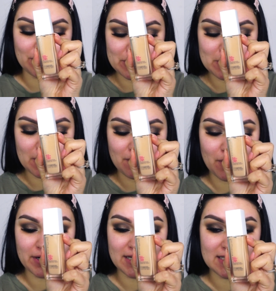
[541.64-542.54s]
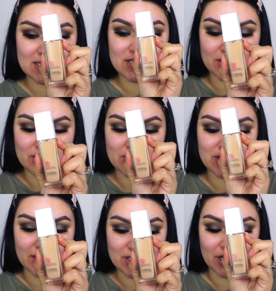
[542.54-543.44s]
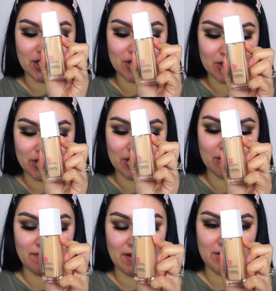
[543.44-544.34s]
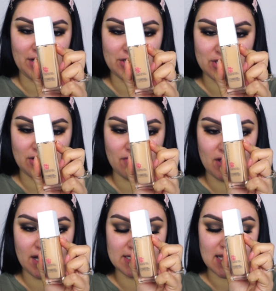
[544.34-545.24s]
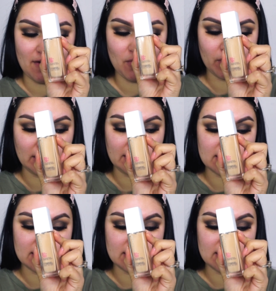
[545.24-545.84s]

used before. It's such a good foundation if you guys have oily